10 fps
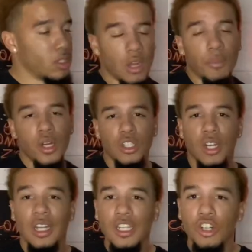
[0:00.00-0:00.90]
I'm pretty sure
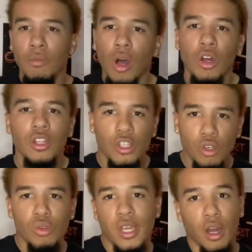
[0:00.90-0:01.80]
unless you're bald, you
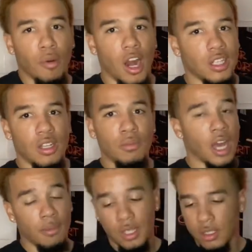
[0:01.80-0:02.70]
use hair products, some
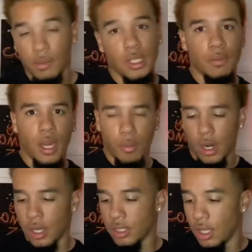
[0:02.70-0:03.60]
type. Get somebody some hair
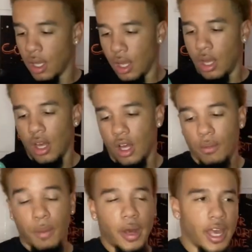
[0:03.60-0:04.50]
products.
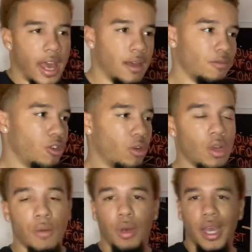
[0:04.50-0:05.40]
A bucket hat, you know,
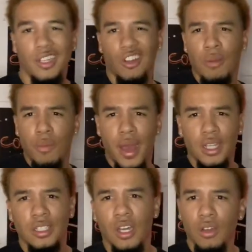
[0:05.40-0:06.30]
bucket hats are coming back in
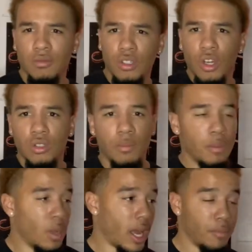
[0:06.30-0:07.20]
style. You know, some
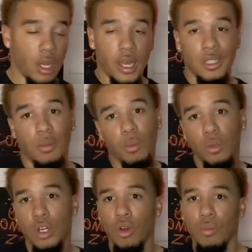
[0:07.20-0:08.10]
people like bucket hats, some people
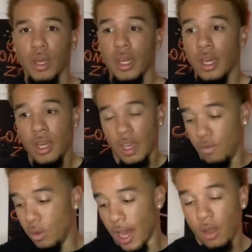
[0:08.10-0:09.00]
don't, but if
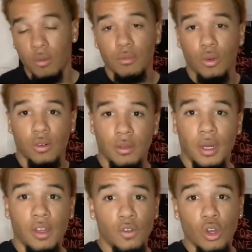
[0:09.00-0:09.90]
you like them, or if
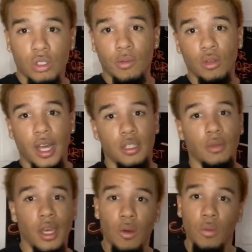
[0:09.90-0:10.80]
you know somebody who likes them,
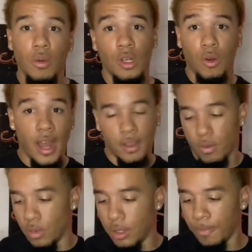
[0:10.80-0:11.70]
get one or ask for
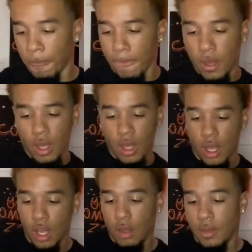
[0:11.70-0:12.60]

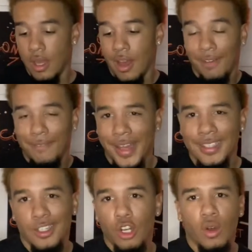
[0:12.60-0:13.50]
one.
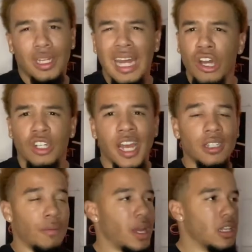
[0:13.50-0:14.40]
Events, you know, a dinner, take
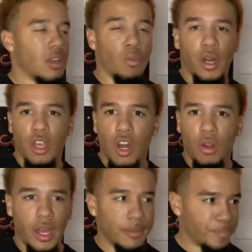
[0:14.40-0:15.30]
somebody somewhere, you know,
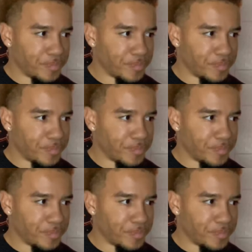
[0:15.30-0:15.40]
like,